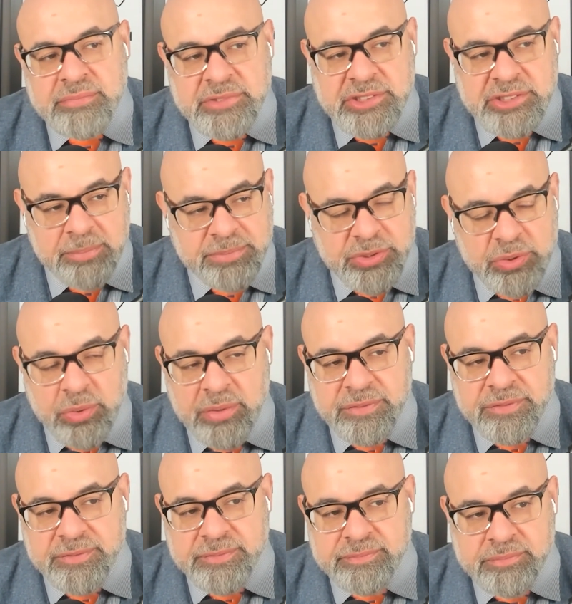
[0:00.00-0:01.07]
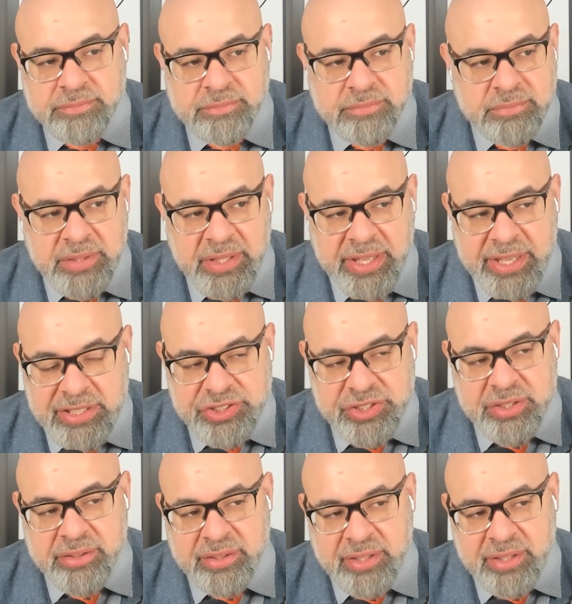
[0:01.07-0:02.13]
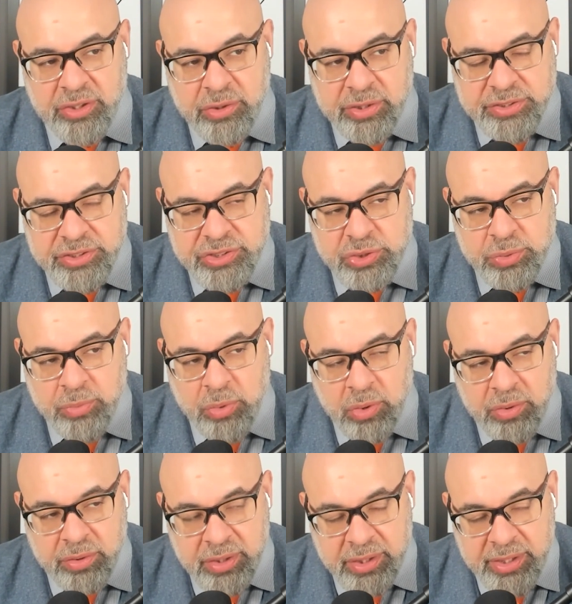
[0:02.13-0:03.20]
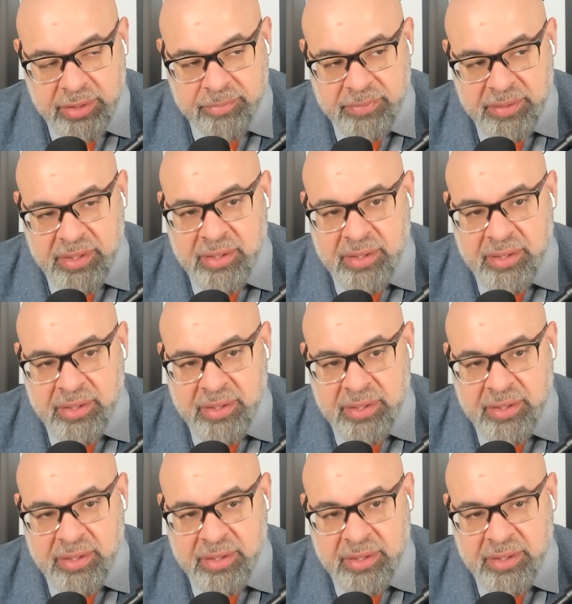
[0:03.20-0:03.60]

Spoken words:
some sort of agent that you consume orally